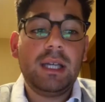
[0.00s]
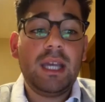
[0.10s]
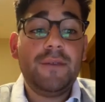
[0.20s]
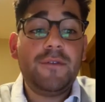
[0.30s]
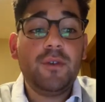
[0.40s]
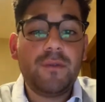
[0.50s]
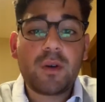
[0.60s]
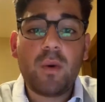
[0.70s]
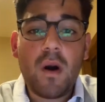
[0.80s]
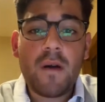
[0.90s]
If you
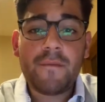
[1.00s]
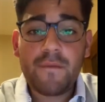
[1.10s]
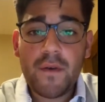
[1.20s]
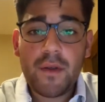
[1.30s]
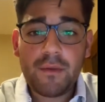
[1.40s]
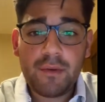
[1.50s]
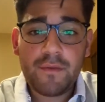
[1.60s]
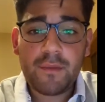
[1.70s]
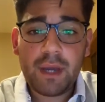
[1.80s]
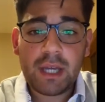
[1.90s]
require further
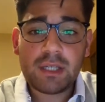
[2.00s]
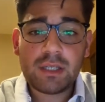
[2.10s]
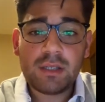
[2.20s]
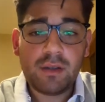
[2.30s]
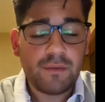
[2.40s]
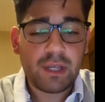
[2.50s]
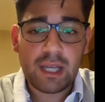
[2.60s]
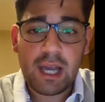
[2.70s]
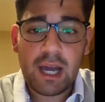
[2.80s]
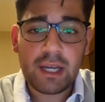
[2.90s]
information
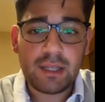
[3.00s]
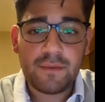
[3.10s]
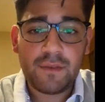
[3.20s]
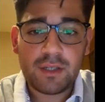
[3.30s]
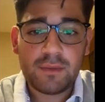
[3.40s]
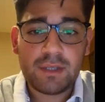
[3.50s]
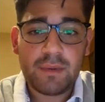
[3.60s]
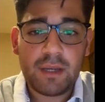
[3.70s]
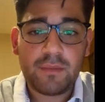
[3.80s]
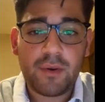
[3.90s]
regarding the Fisherman's
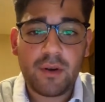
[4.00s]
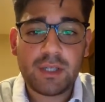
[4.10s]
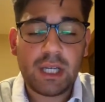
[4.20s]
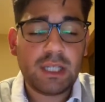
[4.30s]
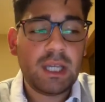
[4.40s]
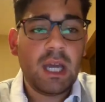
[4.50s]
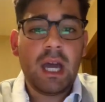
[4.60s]
Bend project,